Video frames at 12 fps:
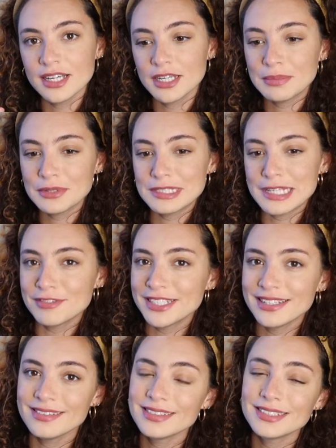Number 7
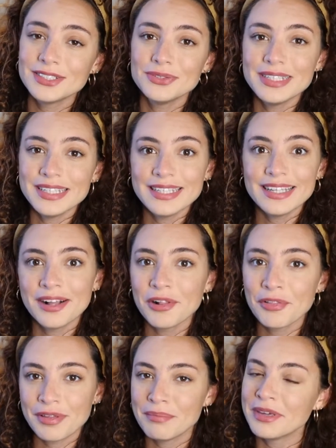is to eat a
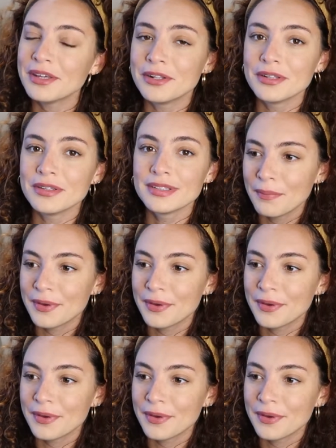healthy meal,